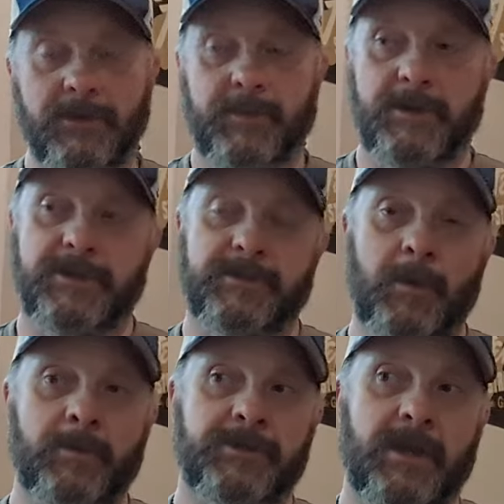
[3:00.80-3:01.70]
Those
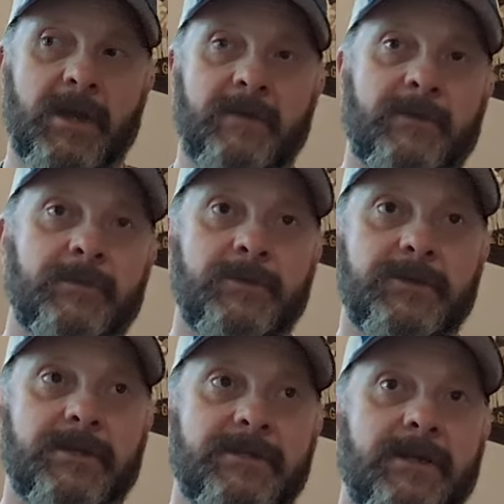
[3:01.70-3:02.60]
precious moments you have when
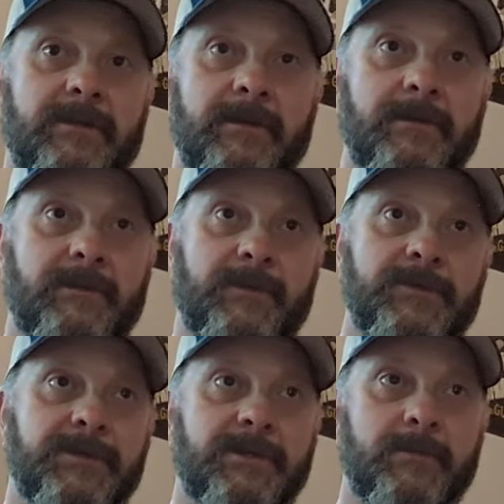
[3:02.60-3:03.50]
music is not there, like
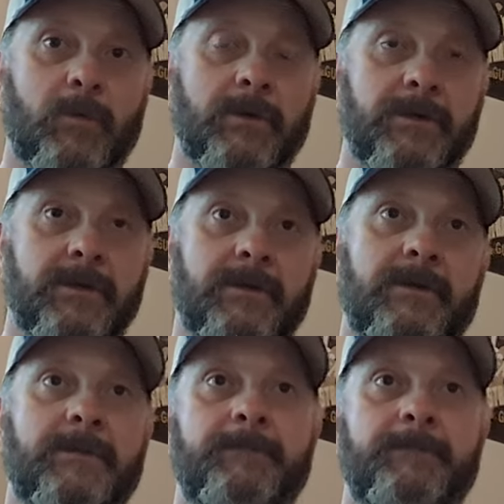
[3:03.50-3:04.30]
first thing in the morning,